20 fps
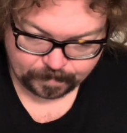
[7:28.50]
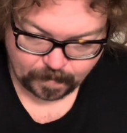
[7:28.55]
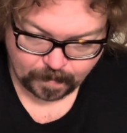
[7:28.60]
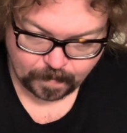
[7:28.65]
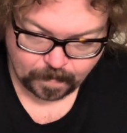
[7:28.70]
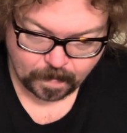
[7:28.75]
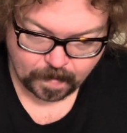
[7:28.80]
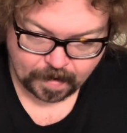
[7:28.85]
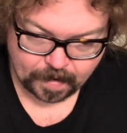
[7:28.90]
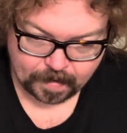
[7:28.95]

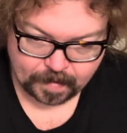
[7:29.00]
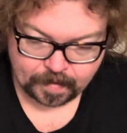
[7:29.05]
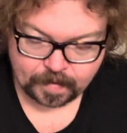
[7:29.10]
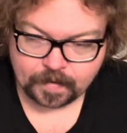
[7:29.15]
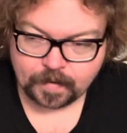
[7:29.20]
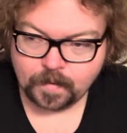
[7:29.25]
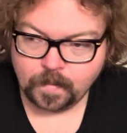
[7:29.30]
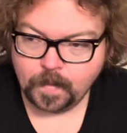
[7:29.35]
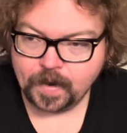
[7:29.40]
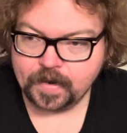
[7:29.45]
where
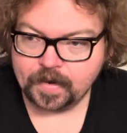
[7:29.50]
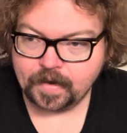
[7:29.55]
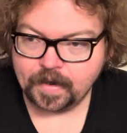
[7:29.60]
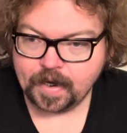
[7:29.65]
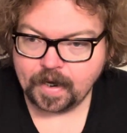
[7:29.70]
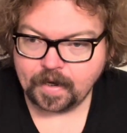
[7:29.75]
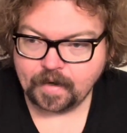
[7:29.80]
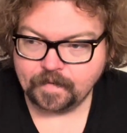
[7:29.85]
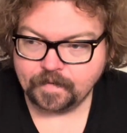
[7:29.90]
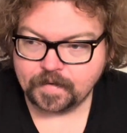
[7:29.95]
we
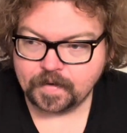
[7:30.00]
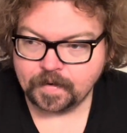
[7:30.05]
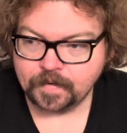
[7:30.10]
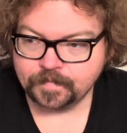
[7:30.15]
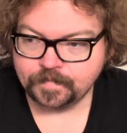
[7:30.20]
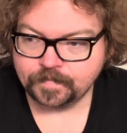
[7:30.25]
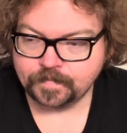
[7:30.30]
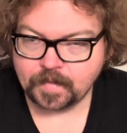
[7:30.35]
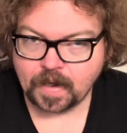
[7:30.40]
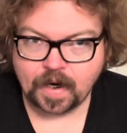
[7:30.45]
lived.
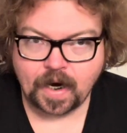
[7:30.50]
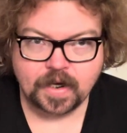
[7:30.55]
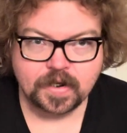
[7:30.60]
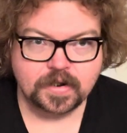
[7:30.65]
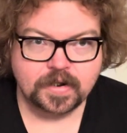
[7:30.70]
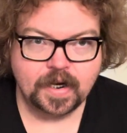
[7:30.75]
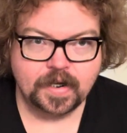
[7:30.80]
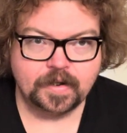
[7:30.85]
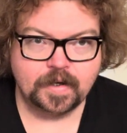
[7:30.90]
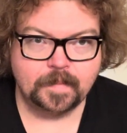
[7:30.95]
And I
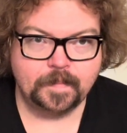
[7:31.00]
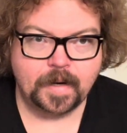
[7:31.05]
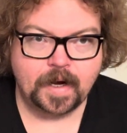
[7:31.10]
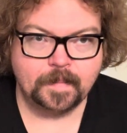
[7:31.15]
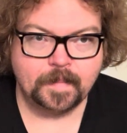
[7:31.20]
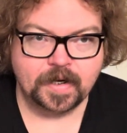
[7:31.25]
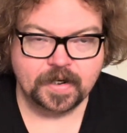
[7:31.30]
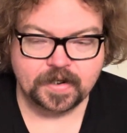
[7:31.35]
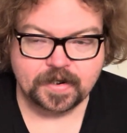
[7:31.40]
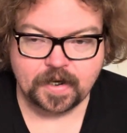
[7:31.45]
stayed there by
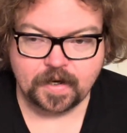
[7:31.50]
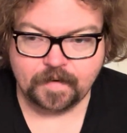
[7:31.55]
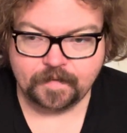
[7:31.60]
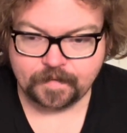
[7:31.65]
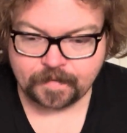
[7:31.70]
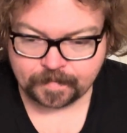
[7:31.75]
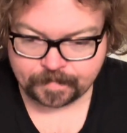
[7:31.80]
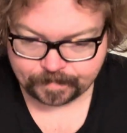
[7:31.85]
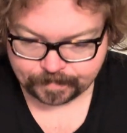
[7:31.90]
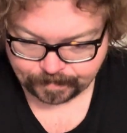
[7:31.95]
myself
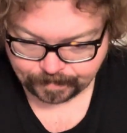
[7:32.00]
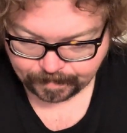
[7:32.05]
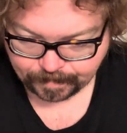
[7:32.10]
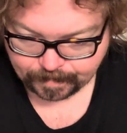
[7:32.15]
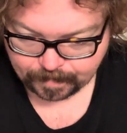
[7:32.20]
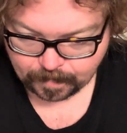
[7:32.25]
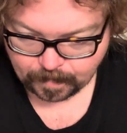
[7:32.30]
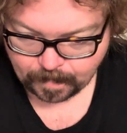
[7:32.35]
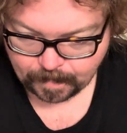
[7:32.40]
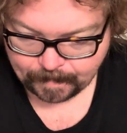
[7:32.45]

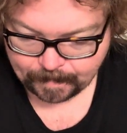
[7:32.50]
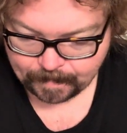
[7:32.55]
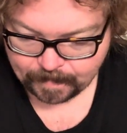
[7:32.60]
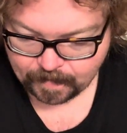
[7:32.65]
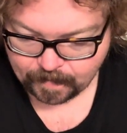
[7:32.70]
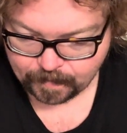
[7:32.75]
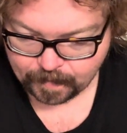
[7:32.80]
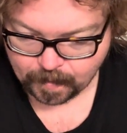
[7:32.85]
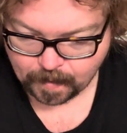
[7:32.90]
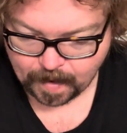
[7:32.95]

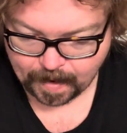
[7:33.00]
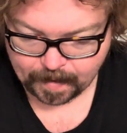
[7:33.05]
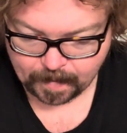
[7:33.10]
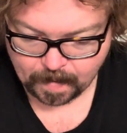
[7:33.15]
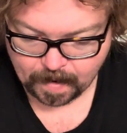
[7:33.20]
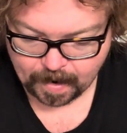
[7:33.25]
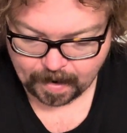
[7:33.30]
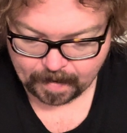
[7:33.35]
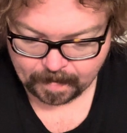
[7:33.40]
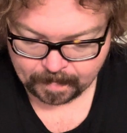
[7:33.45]
for quite a
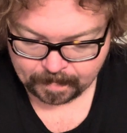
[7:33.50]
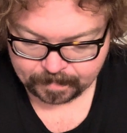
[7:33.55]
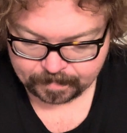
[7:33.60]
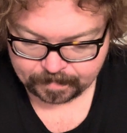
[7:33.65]
while.